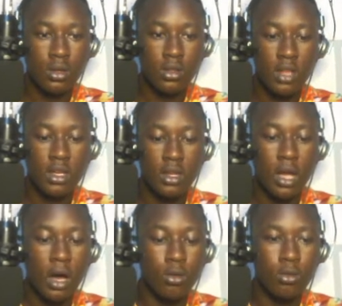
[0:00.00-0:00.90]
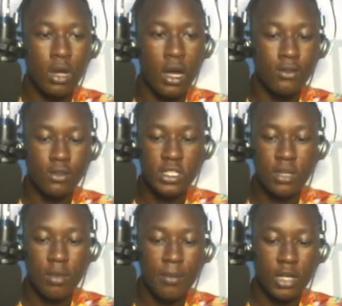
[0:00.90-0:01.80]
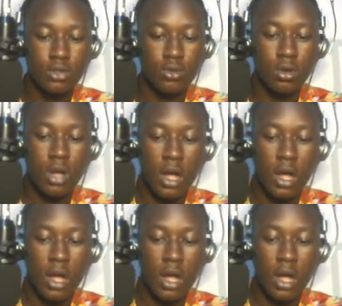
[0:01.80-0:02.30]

Then I will have to set my password